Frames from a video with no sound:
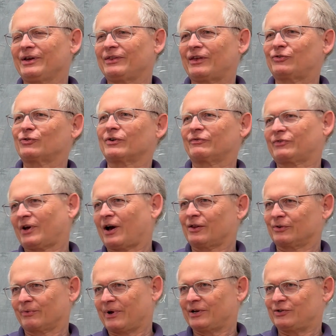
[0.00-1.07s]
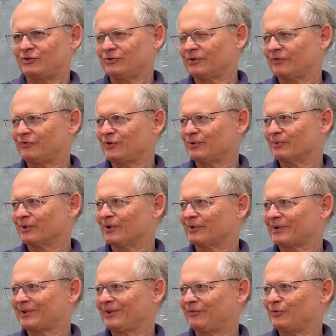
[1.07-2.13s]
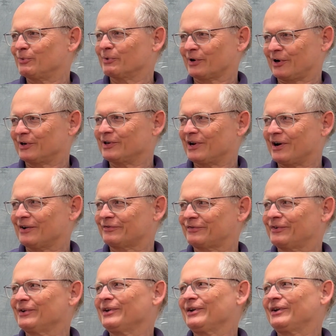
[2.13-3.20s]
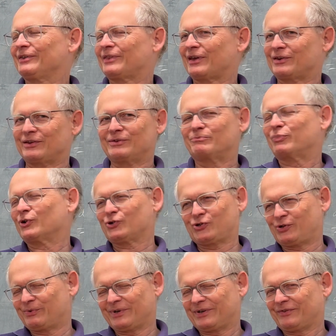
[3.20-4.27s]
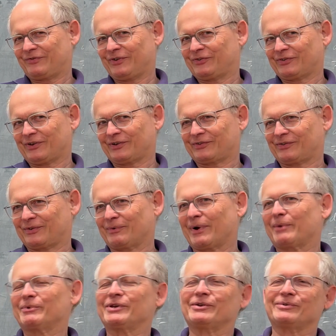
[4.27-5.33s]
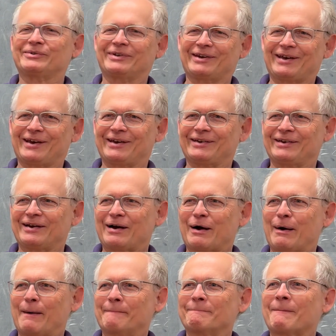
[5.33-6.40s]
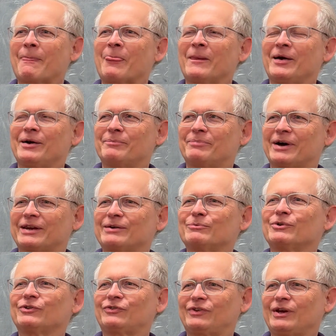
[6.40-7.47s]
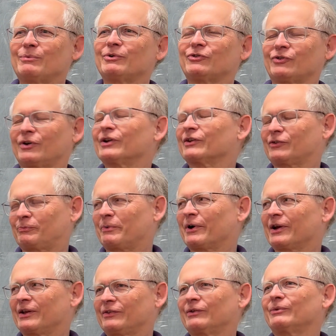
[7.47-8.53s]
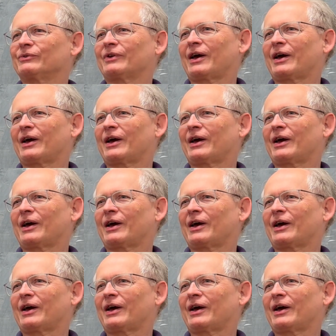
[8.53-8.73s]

They sort of tolerated you if you were good enough. They didn't push you into physics the way we do today. But it was a good experience.